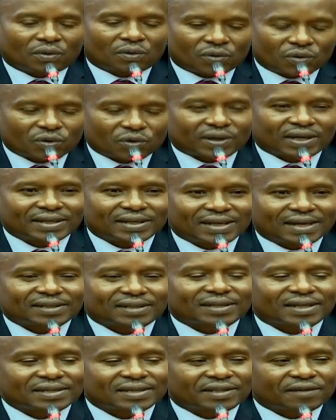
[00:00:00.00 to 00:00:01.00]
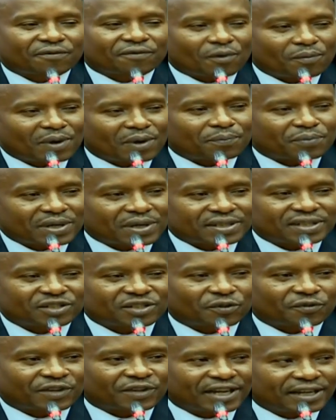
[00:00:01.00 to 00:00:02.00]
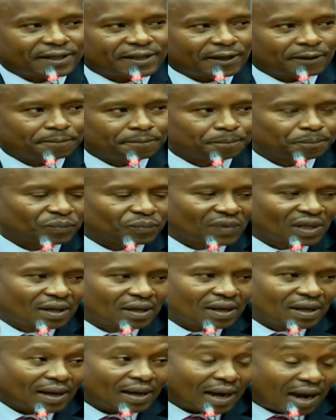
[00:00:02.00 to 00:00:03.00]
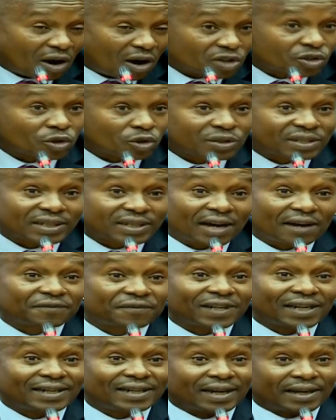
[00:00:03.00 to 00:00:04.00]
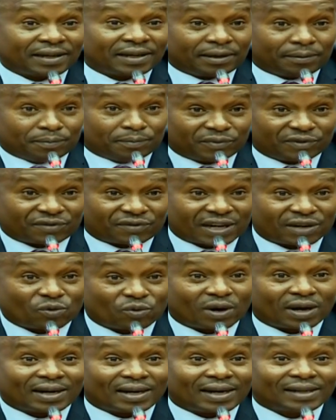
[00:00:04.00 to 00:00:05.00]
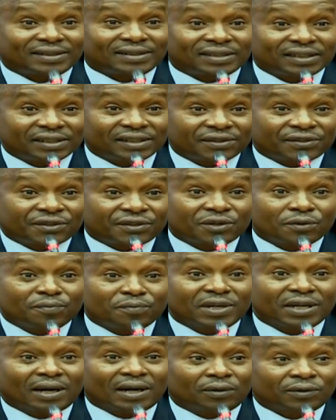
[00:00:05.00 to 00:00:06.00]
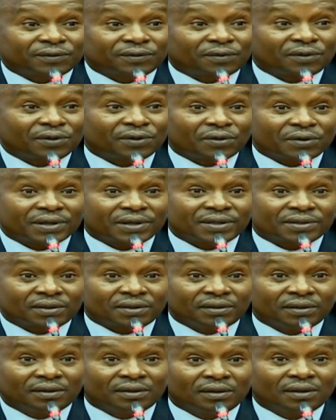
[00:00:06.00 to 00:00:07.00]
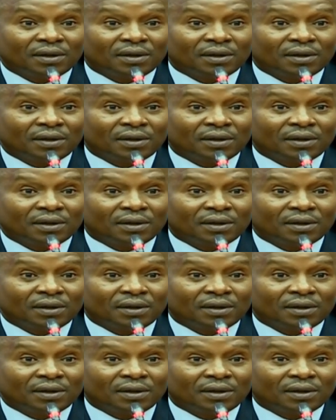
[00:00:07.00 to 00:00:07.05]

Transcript: Uhuru Kenyatta is the former President of Kenya. I also served under him very well until he threw me out for no reason.